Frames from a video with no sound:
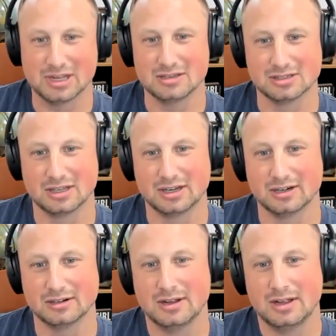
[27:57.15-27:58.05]
page
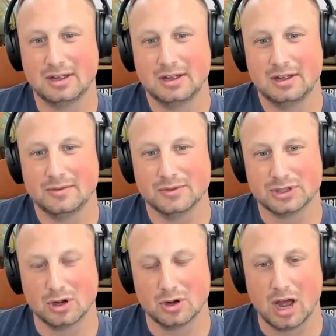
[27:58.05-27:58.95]
there.
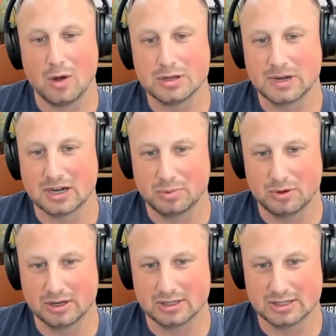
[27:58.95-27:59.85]
So I always make a
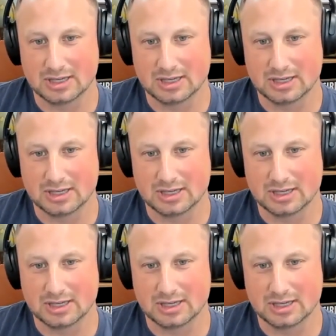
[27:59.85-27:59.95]
point to